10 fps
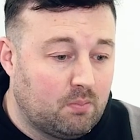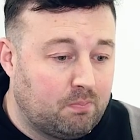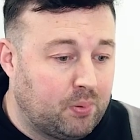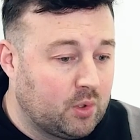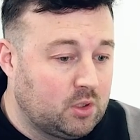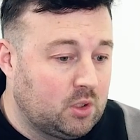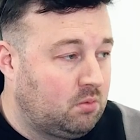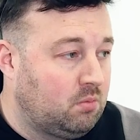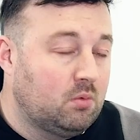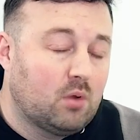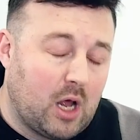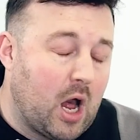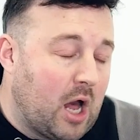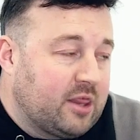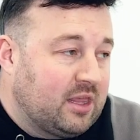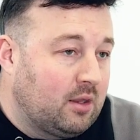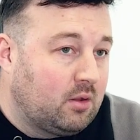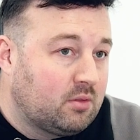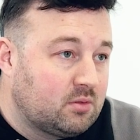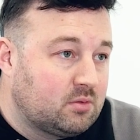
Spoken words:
But I think